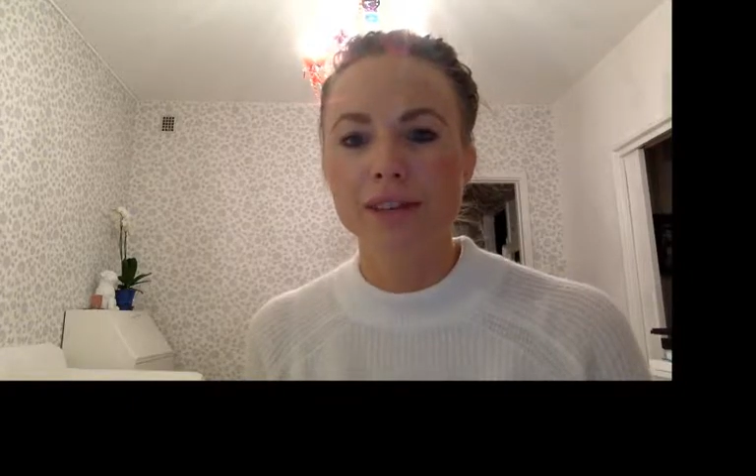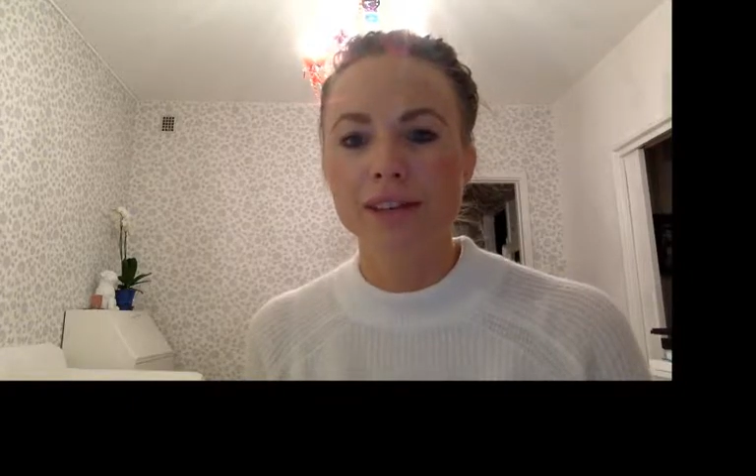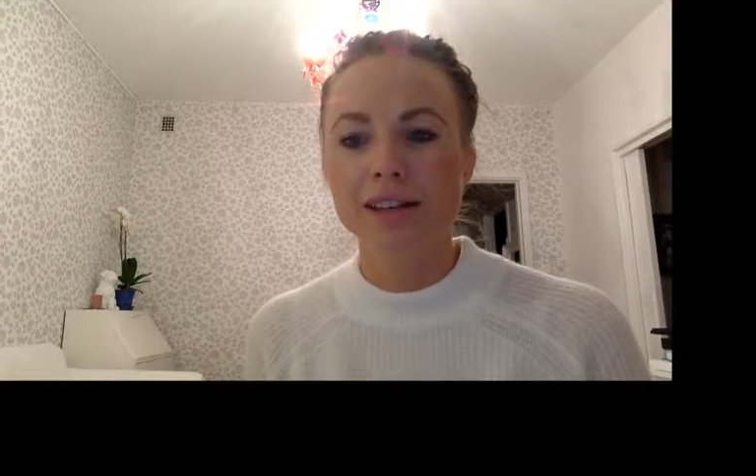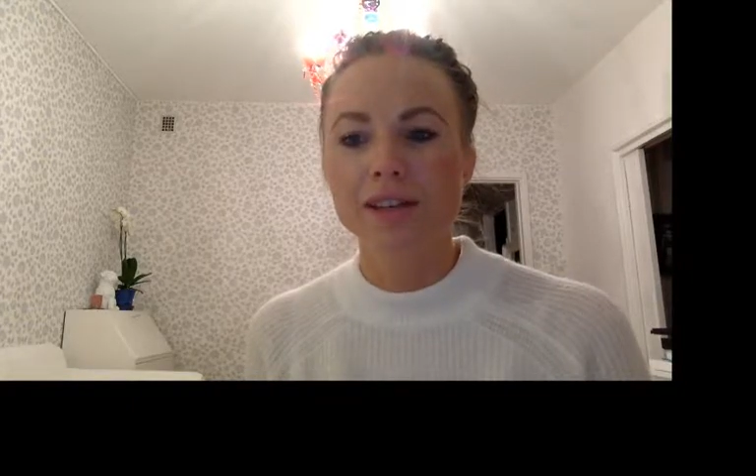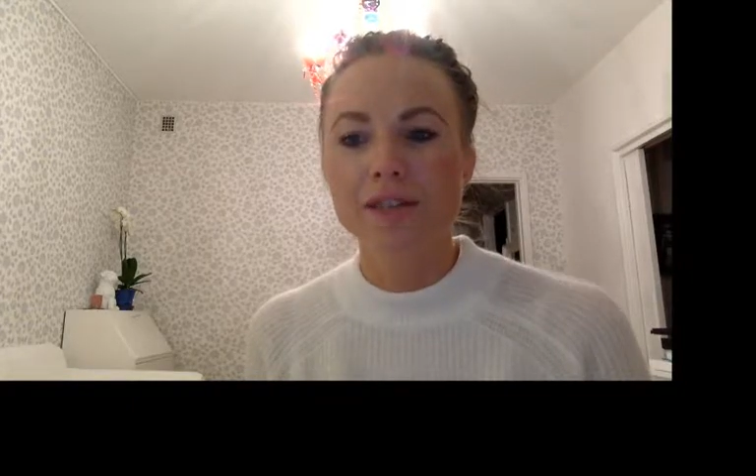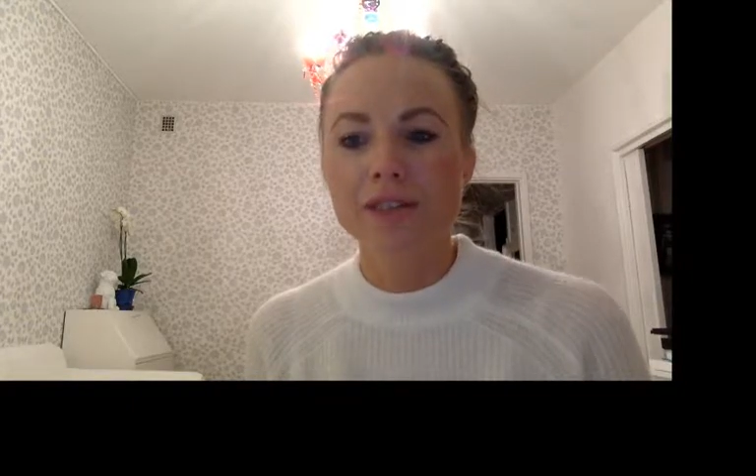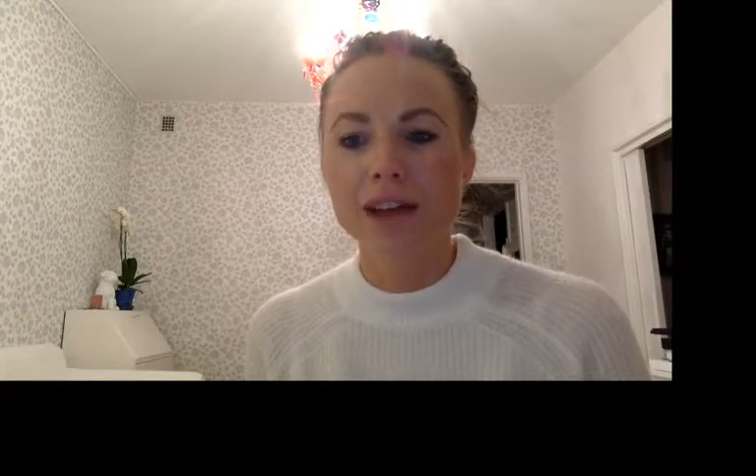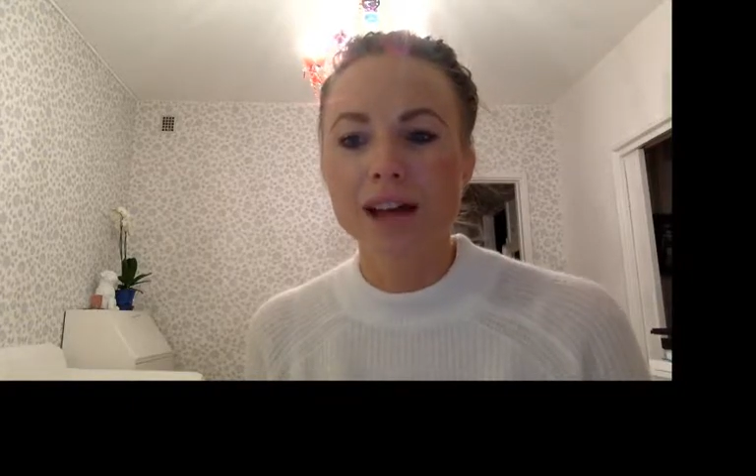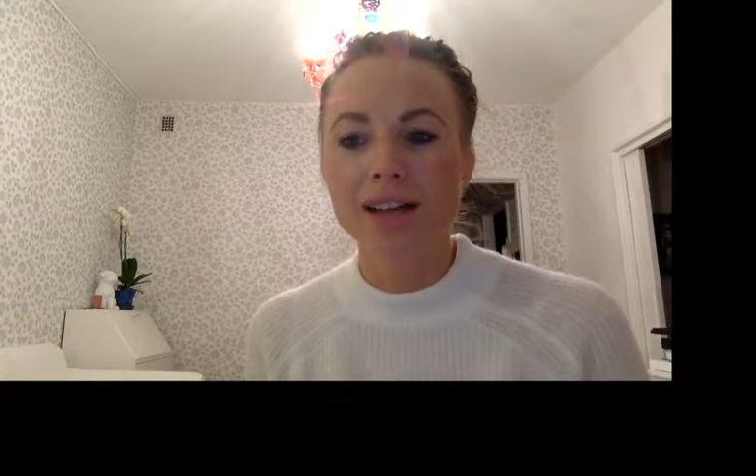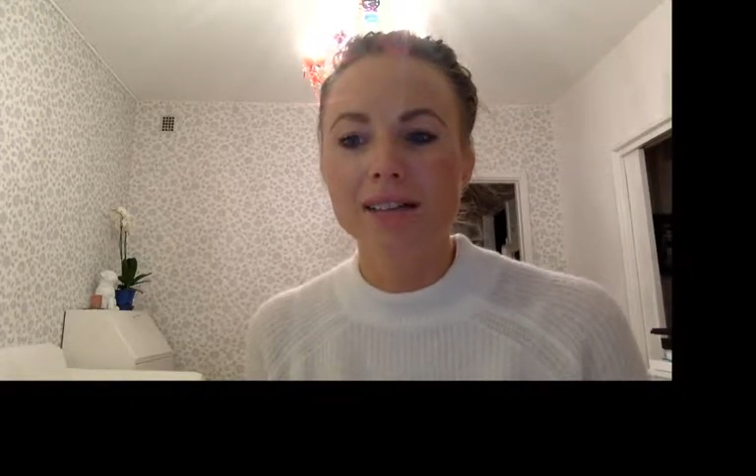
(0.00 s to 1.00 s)
And I
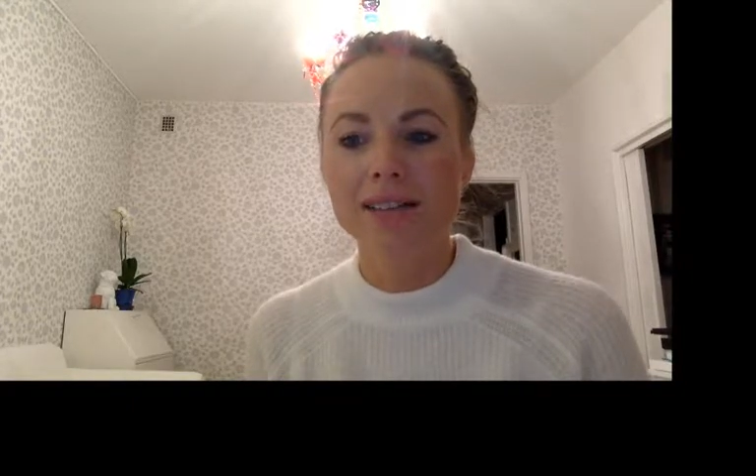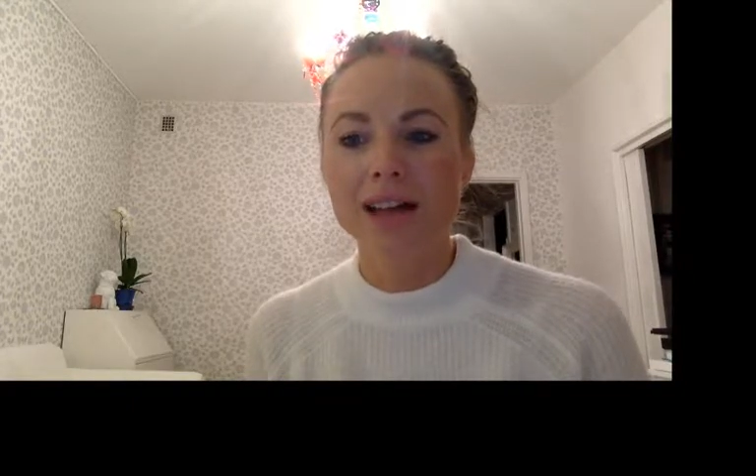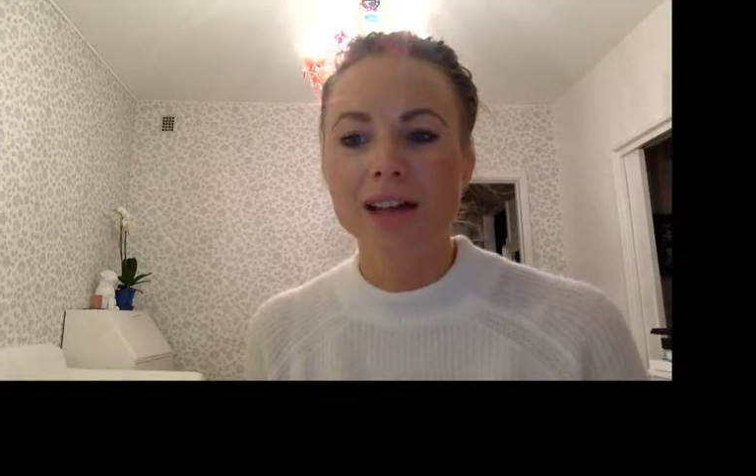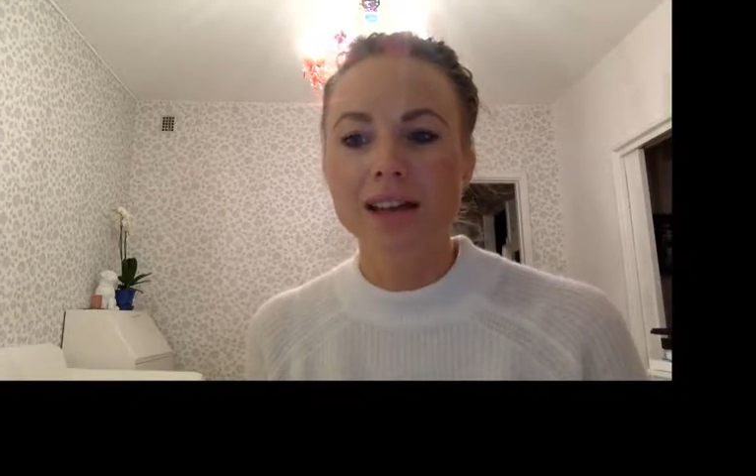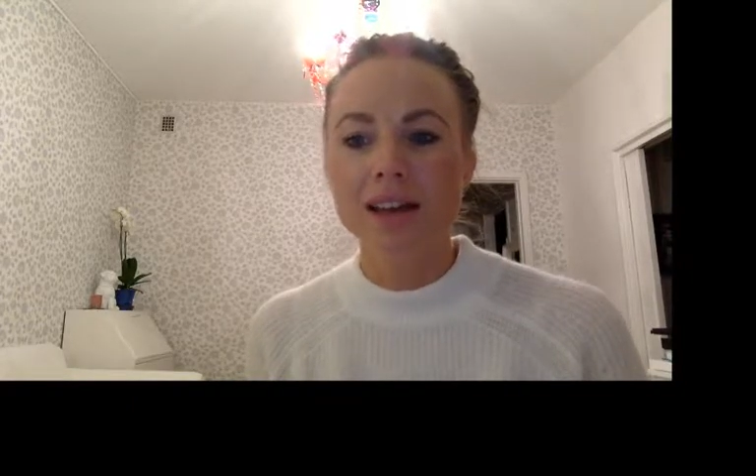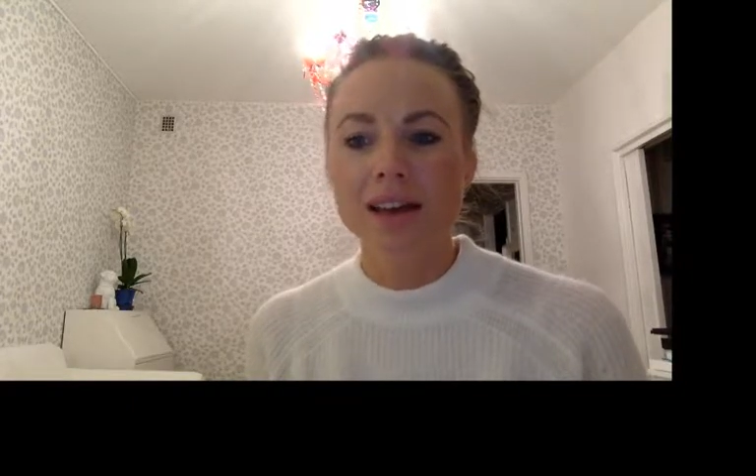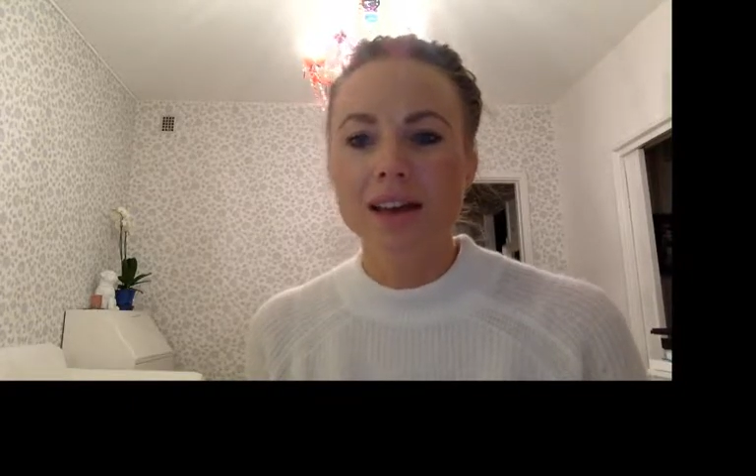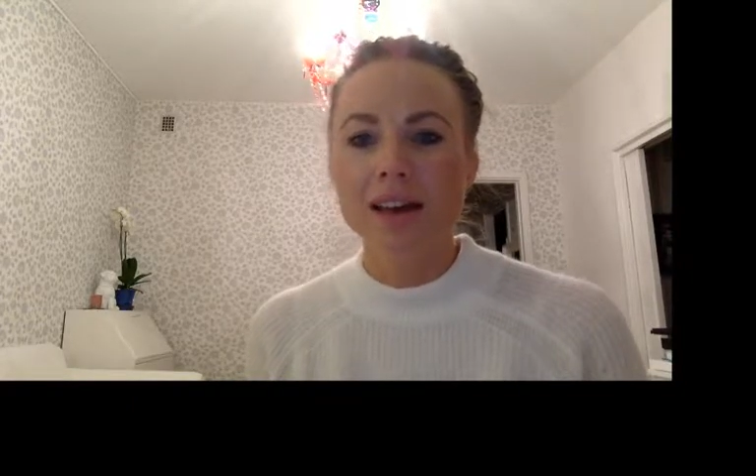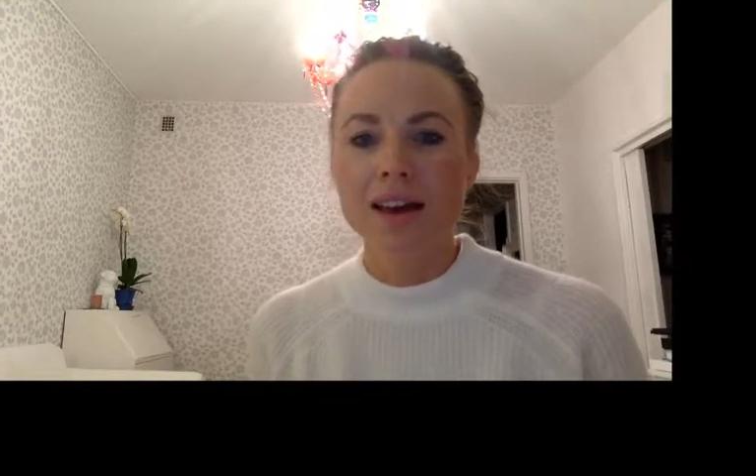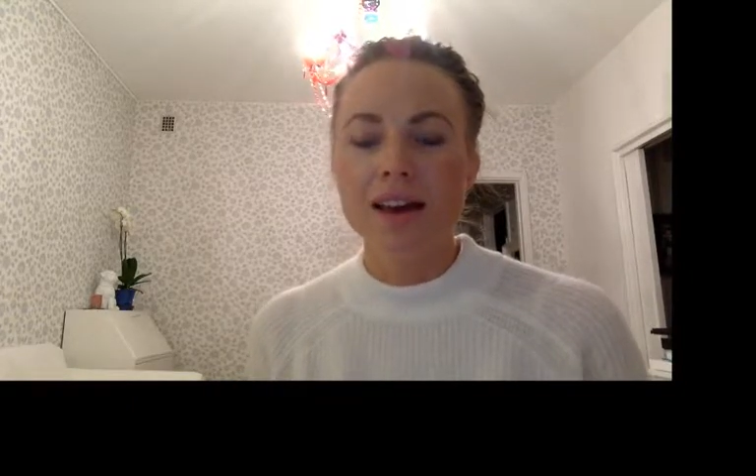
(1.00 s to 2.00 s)
felt that
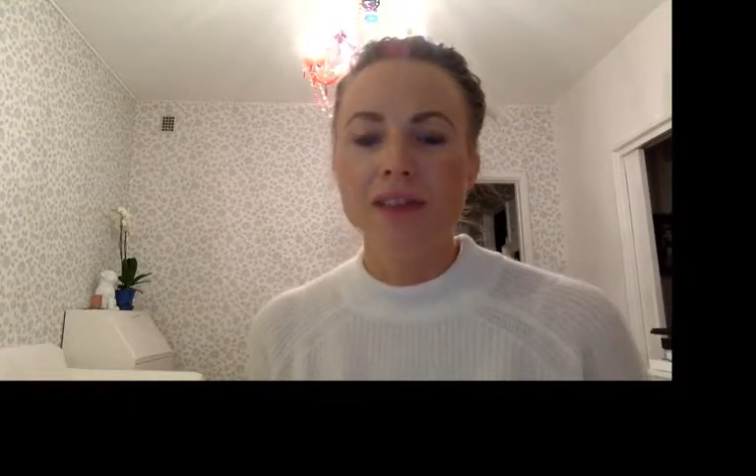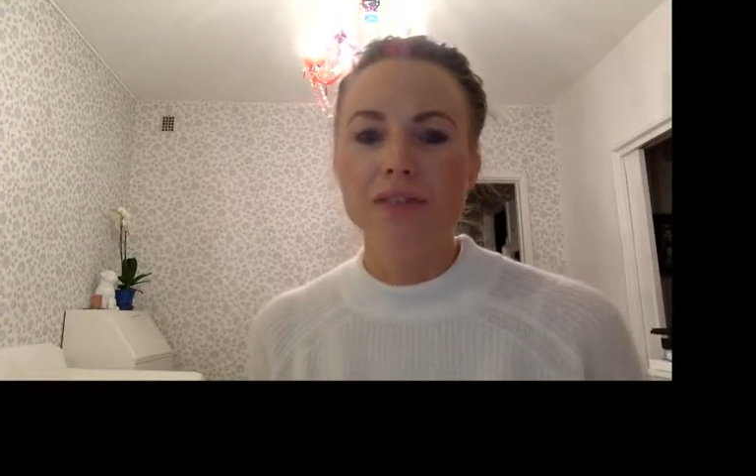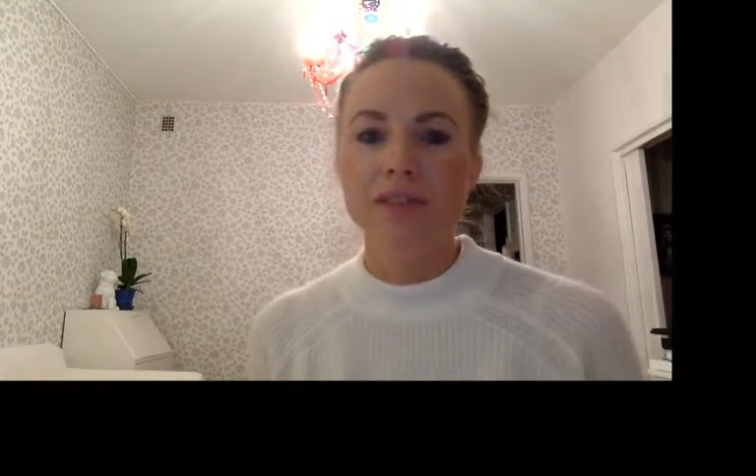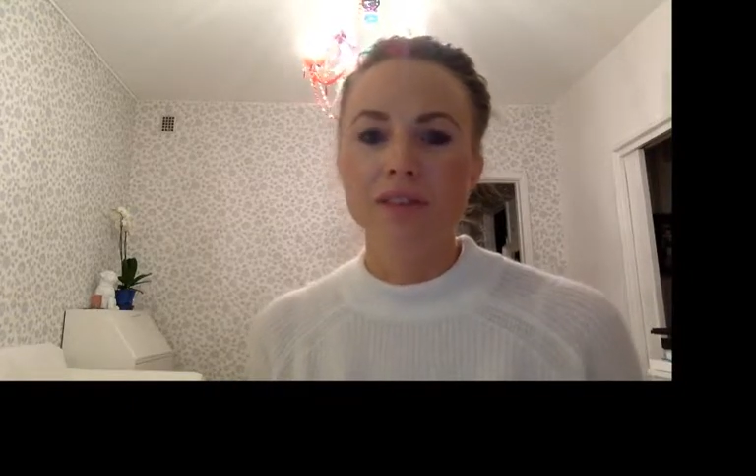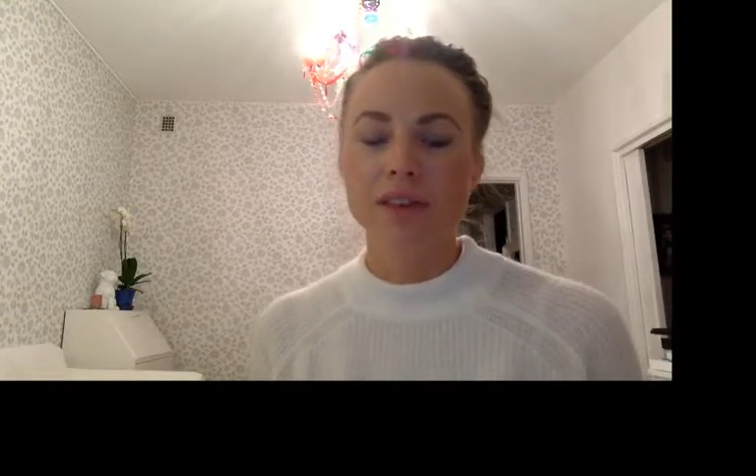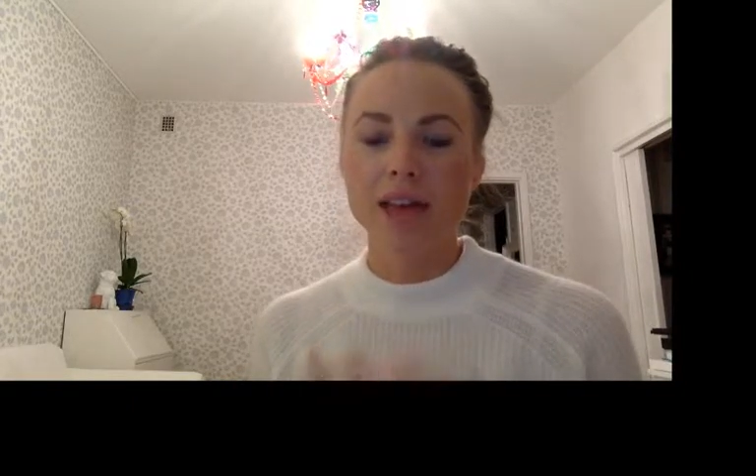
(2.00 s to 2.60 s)
everything